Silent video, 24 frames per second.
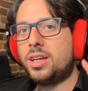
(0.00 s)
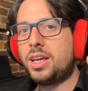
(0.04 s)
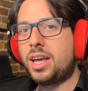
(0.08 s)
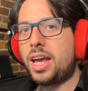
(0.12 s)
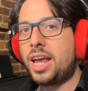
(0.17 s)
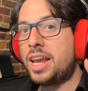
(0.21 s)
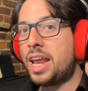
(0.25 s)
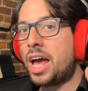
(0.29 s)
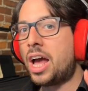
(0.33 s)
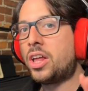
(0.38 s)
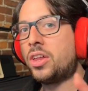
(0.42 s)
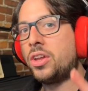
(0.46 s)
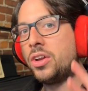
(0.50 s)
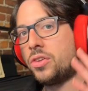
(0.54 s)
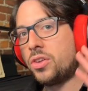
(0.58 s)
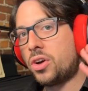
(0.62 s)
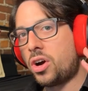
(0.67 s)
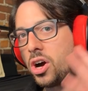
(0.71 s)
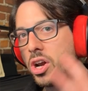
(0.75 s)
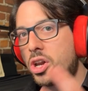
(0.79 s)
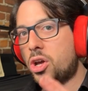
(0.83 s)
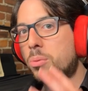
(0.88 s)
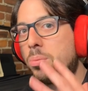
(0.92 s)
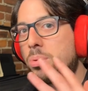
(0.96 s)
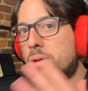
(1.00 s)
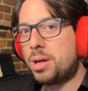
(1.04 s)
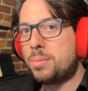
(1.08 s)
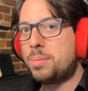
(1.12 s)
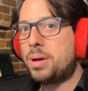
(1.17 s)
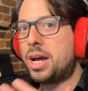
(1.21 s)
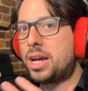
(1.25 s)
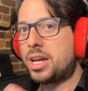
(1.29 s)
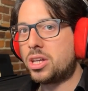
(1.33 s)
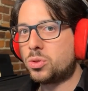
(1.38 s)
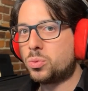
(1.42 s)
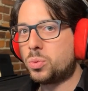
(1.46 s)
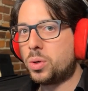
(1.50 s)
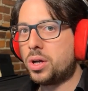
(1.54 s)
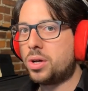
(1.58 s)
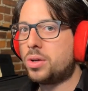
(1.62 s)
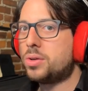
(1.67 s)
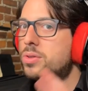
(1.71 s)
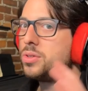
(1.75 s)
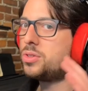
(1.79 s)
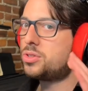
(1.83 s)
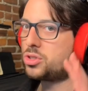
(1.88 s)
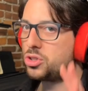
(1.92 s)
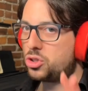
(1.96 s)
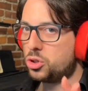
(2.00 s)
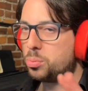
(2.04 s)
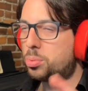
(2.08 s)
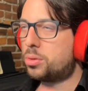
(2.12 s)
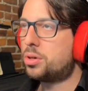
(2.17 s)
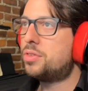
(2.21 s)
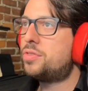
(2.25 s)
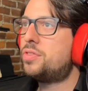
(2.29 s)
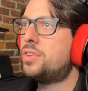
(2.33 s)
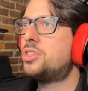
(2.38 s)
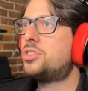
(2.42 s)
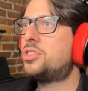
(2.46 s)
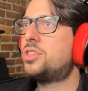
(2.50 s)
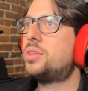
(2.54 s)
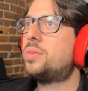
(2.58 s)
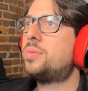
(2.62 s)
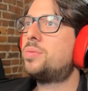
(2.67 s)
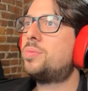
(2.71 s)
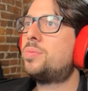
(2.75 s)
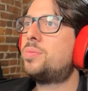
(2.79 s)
And now you'll hear the audio playback as well. Super efficient.